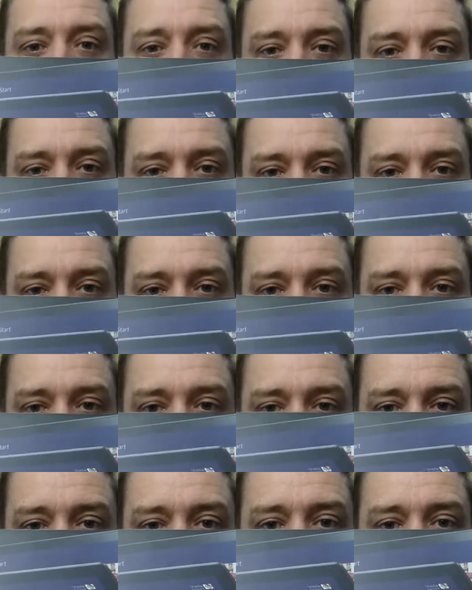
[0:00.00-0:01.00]
was the
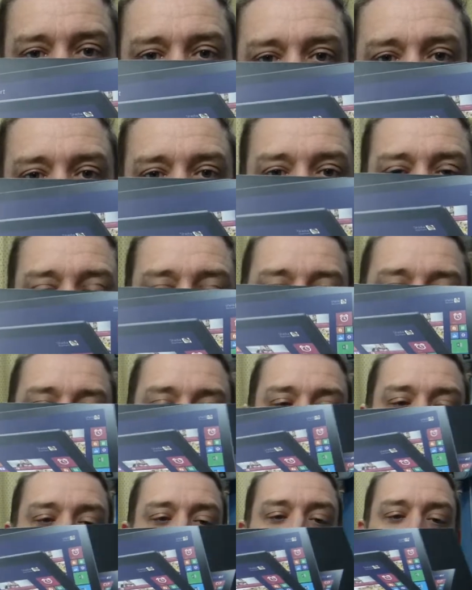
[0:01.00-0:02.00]

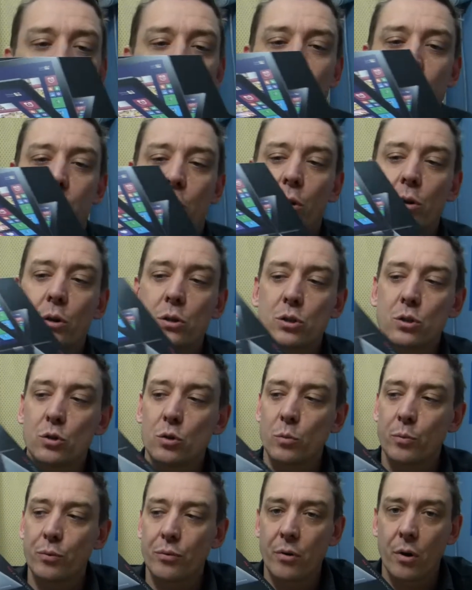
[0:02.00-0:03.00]
Lenovo Yoga
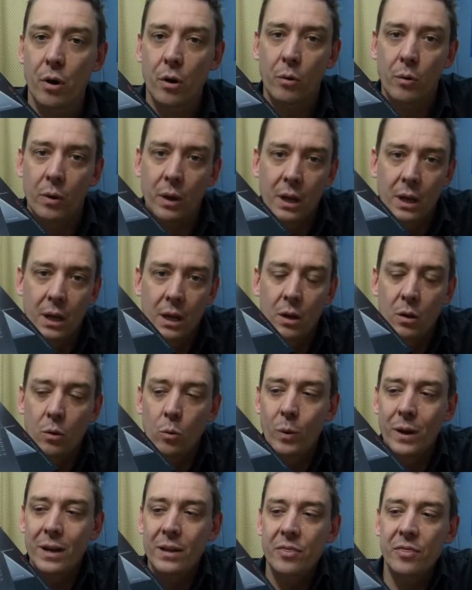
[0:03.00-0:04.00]
2 Pro
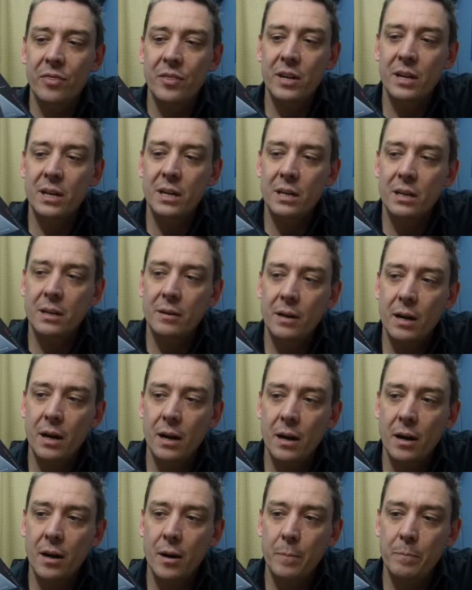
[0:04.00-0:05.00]
with the
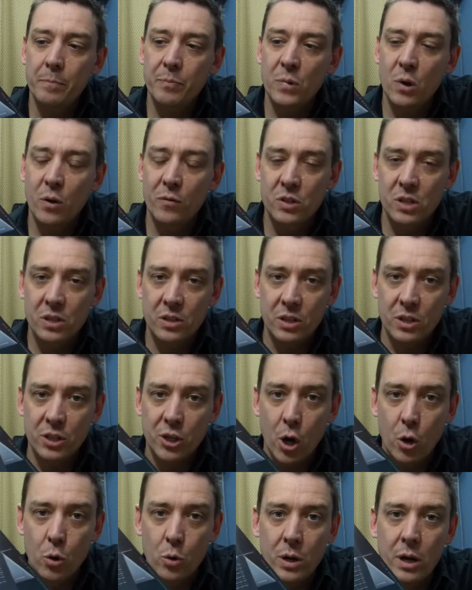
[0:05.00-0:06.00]
obviously the
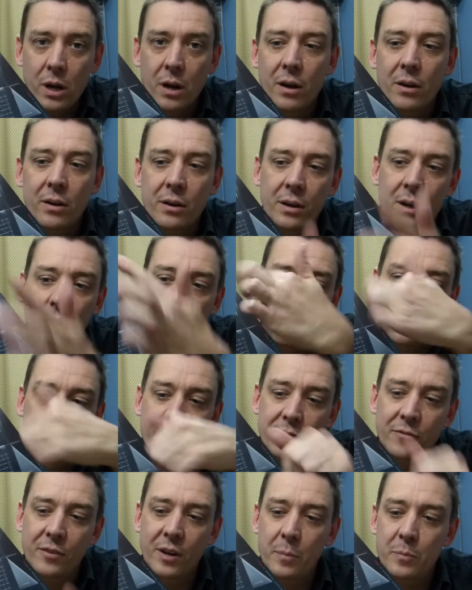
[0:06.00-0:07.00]
Yoga
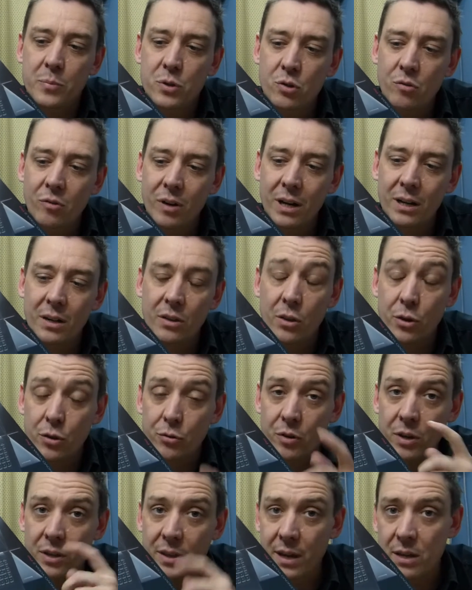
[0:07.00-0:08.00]
flip screen and the
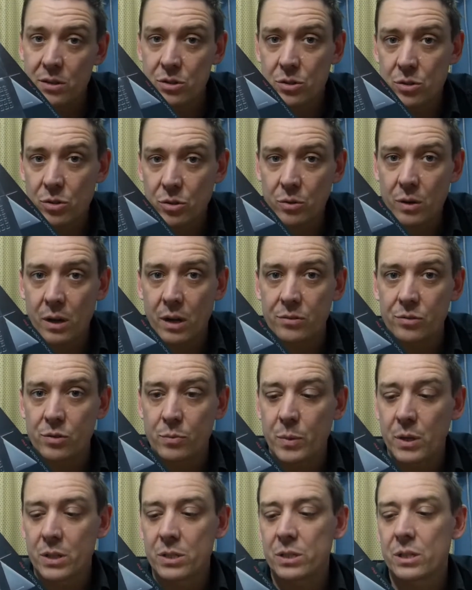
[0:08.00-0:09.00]

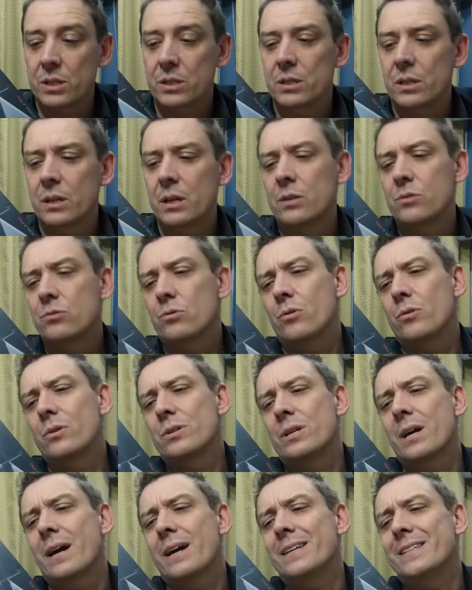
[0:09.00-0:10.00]
3200 by 1600, or
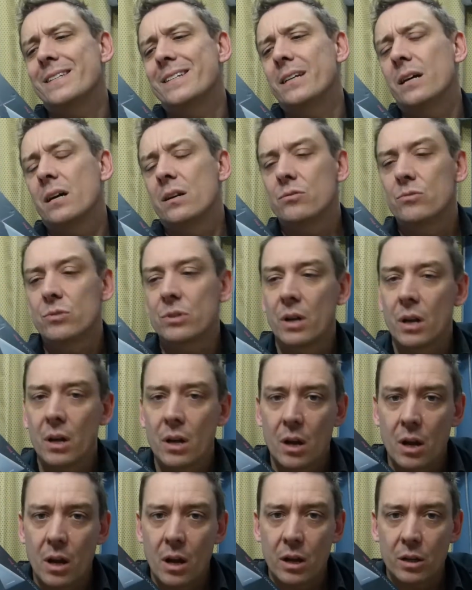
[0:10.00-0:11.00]
is it 1800
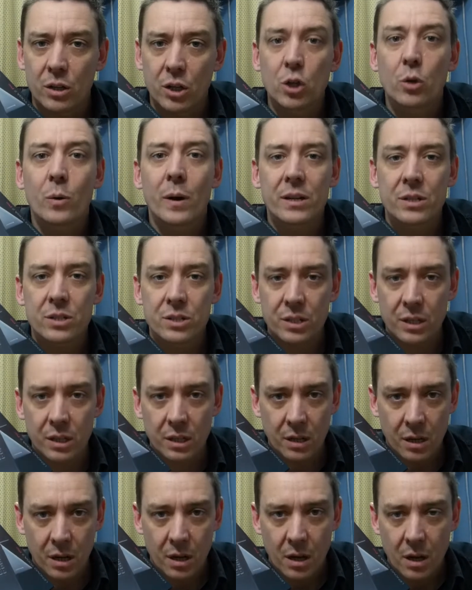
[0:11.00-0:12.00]

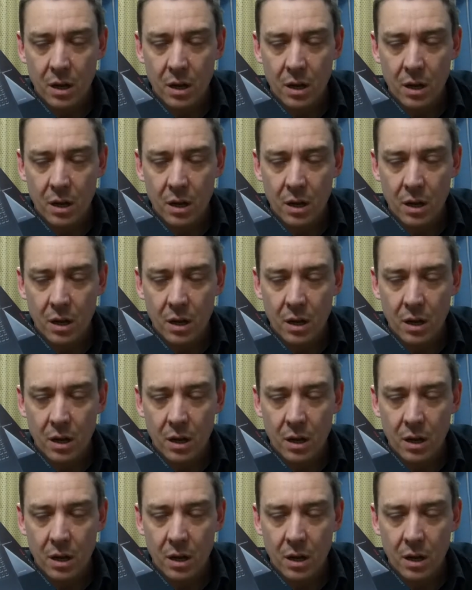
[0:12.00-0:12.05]
QHD